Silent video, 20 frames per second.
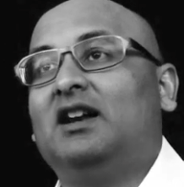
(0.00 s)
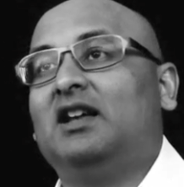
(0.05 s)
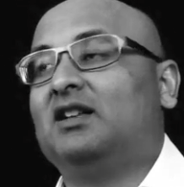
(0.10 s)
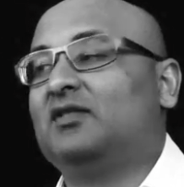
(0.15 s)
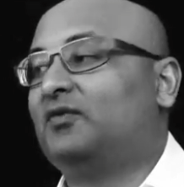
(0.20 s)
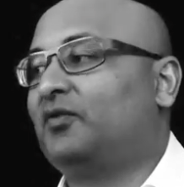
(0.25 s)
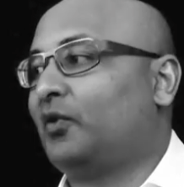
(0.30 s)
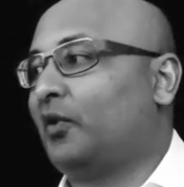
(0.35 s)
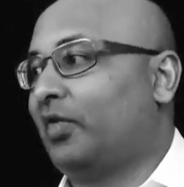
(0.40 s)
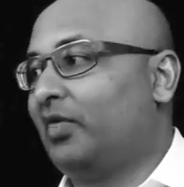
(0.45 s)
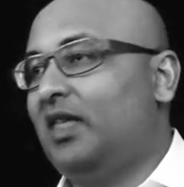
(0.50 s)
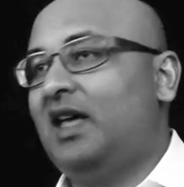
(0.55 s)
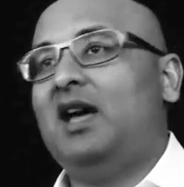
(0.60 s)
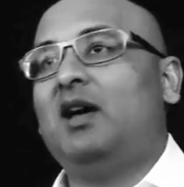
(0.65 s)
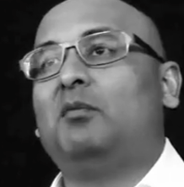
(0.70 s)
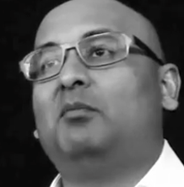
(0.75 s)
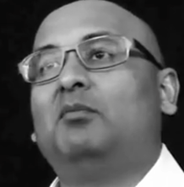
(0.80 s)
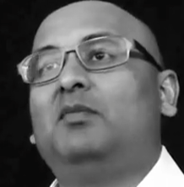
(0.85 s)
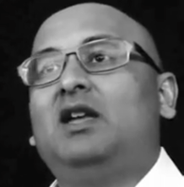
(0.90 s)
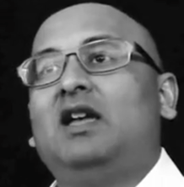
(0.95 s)
And for
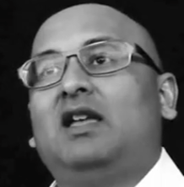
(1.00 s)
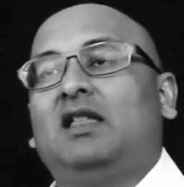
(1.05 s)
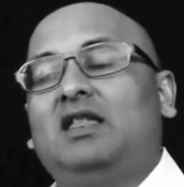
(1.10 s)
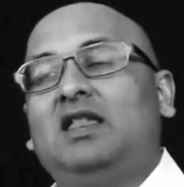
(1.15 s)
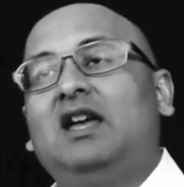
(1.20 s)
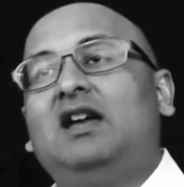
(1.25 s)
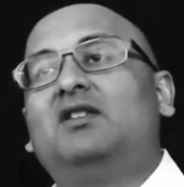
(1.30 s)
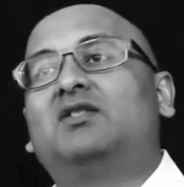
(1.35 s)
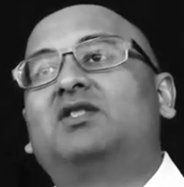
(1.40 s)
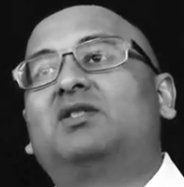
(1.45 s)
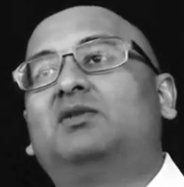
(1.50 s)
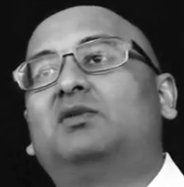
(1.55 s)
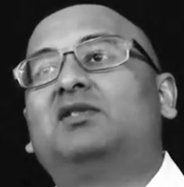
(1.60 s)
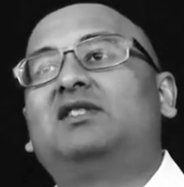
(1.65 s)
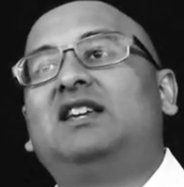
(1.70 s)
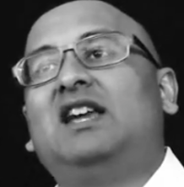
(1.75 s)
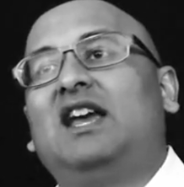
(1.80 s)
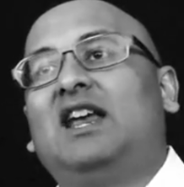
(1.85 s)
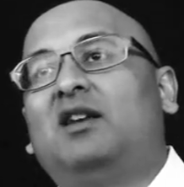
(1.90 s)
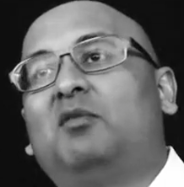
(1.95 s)
them, they
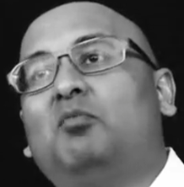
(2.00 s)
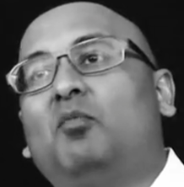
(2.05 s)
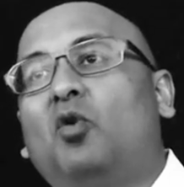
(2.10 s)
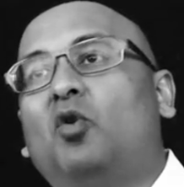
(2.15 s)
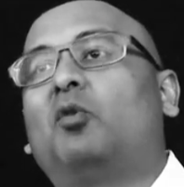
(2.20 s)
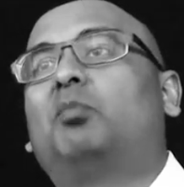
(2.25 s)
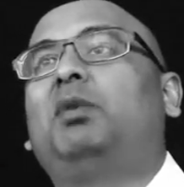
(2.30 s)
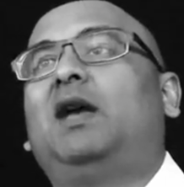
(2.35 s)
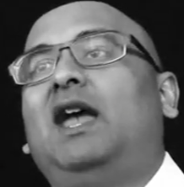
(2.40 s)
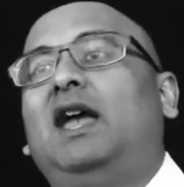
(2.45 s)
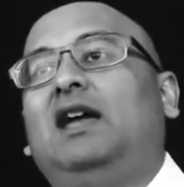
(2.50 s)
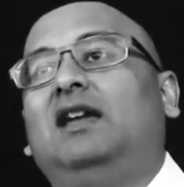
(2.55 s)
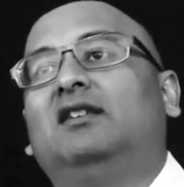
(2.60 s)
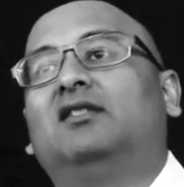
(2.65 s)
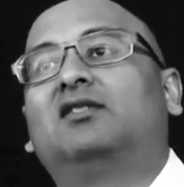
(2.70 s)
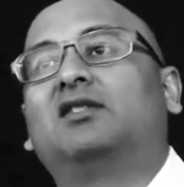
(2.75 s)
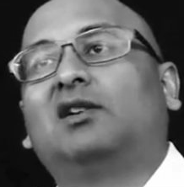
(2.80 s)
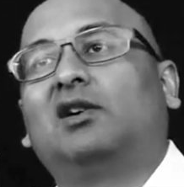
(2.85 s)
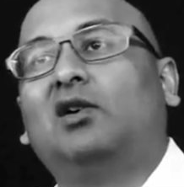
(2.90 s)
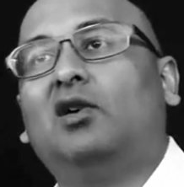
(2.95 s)
associate more
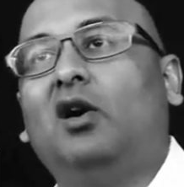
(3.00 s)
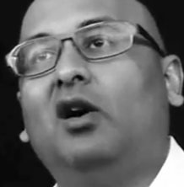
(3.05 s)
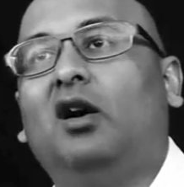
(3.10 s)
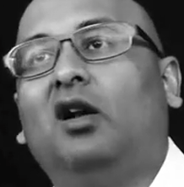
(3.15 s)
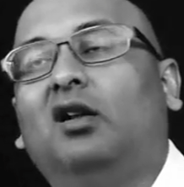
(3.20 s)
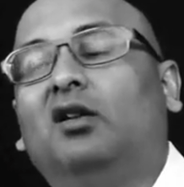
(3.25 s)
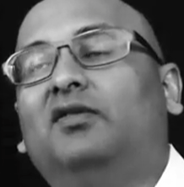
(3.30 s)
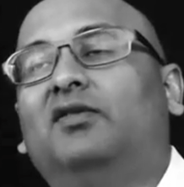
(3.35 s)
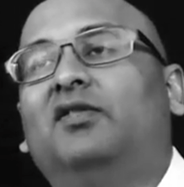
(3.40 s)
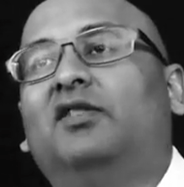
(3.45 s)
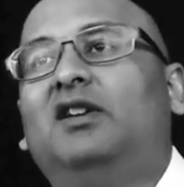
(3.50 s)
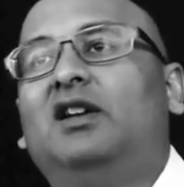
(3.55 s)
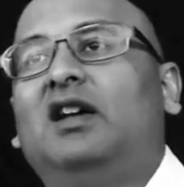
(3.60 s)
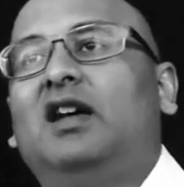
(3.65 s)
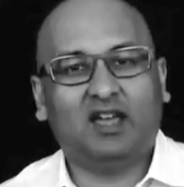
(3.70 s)
pain to golf